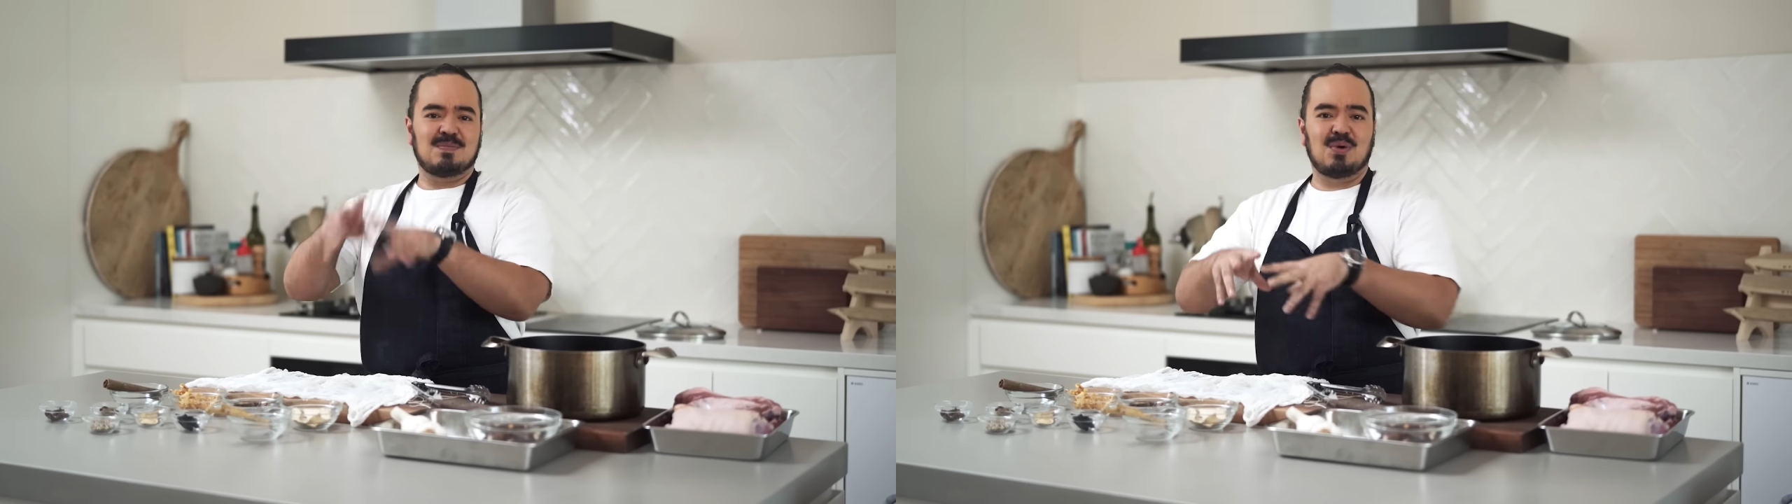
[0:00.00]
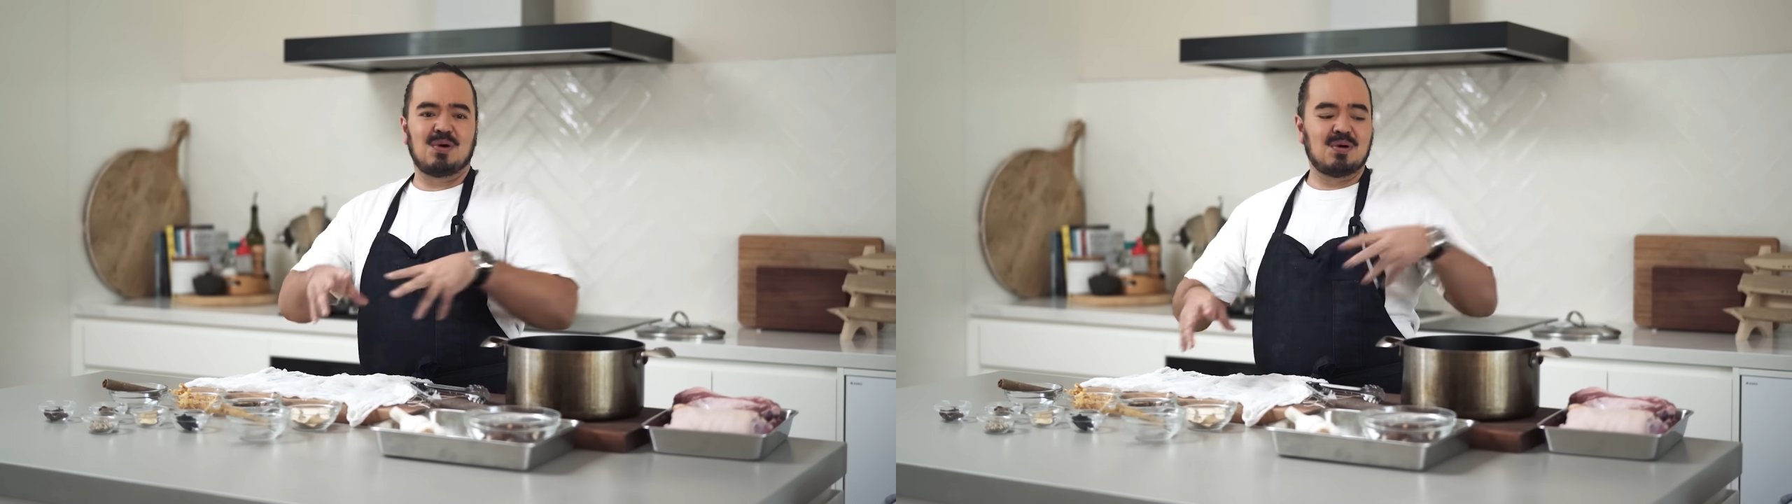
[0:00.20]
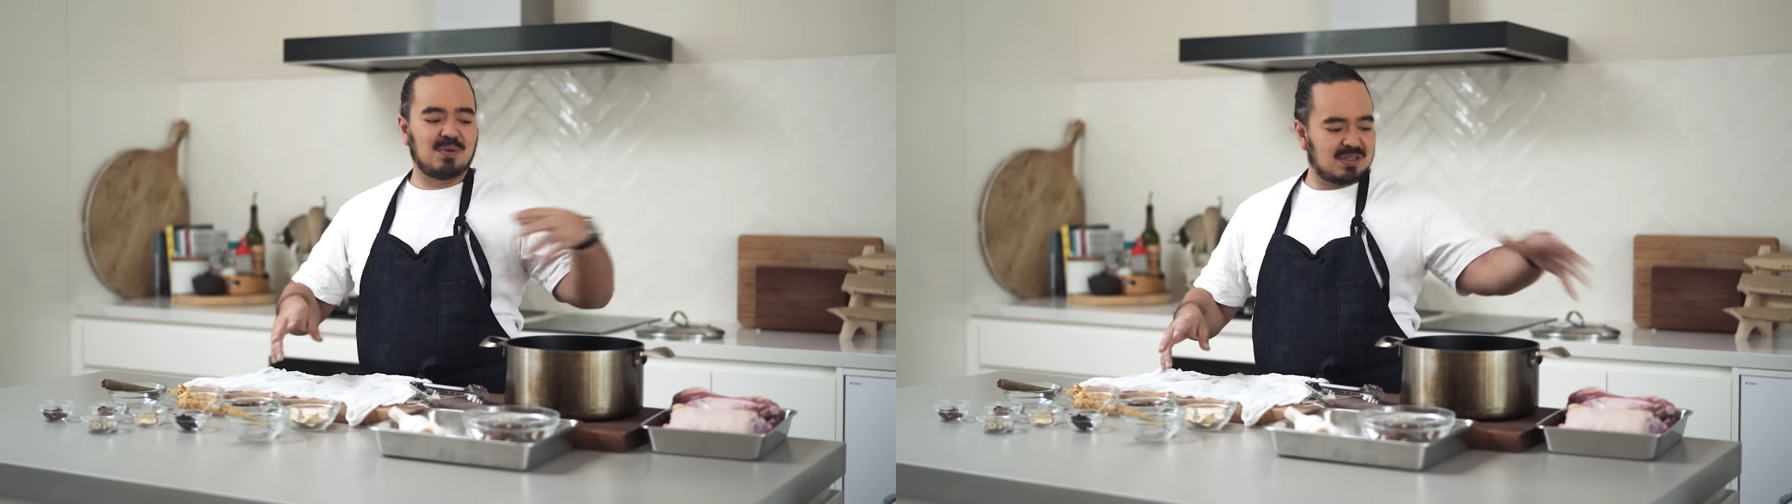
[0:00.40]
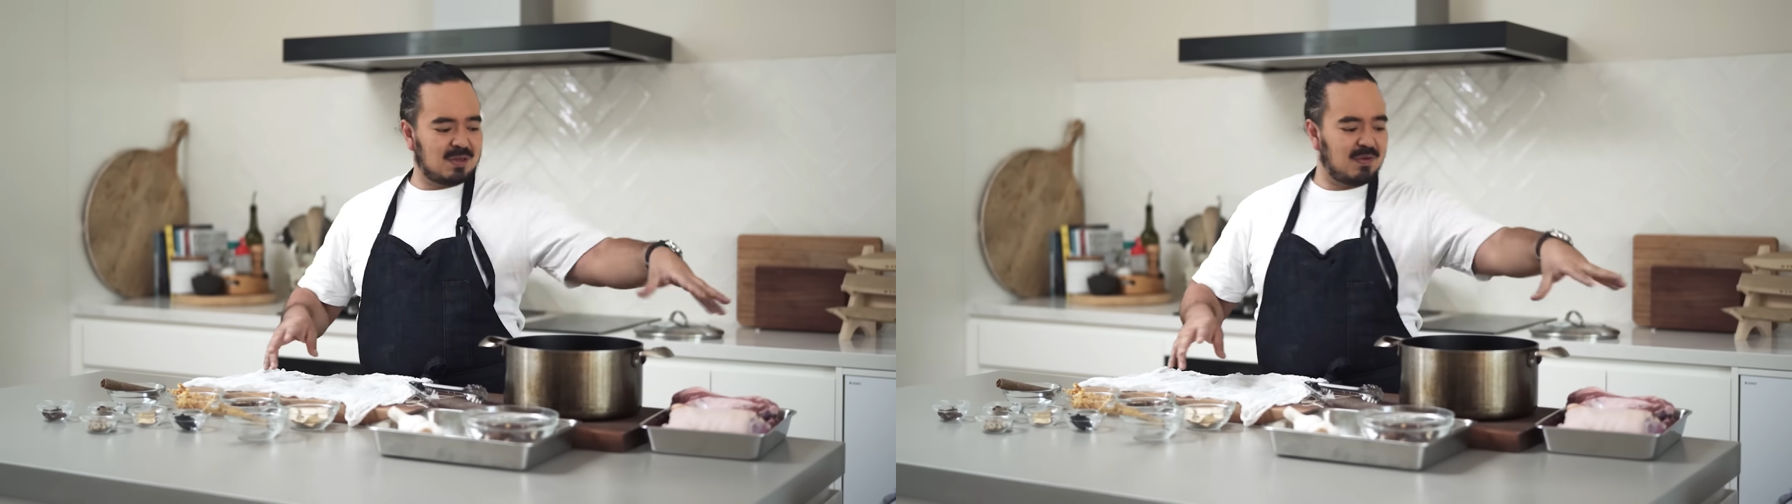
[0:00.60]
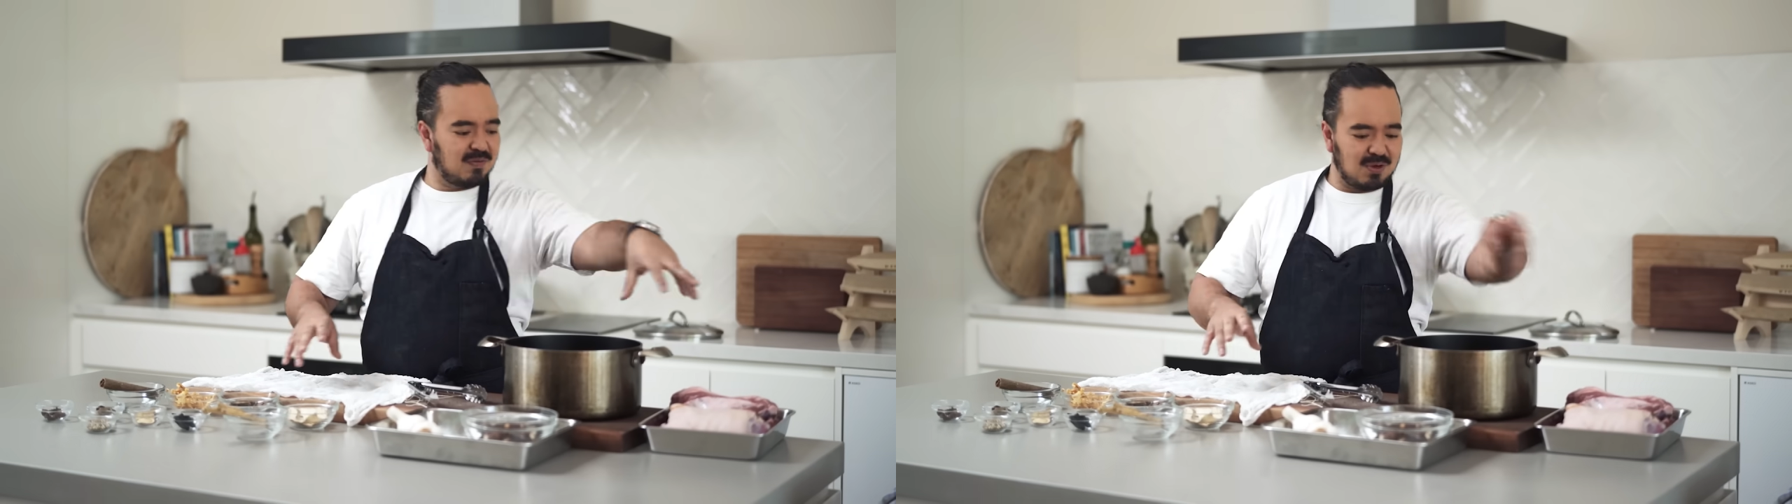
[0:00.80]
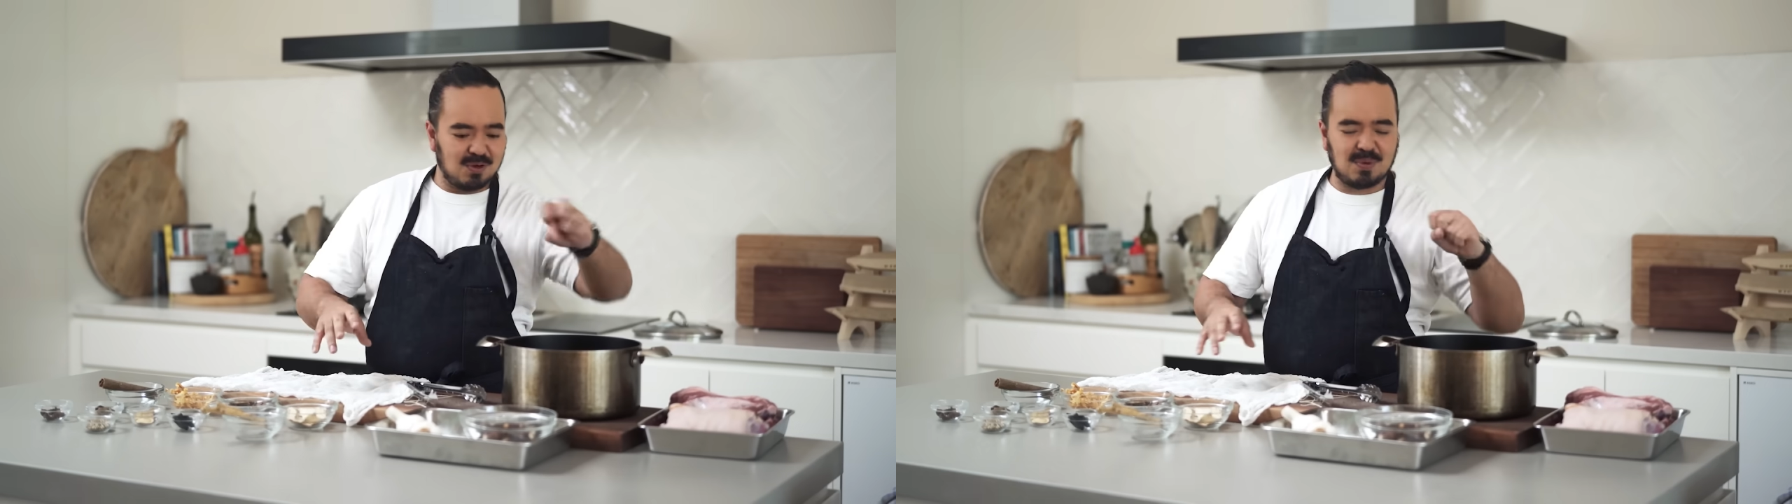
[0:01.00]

boil with some of your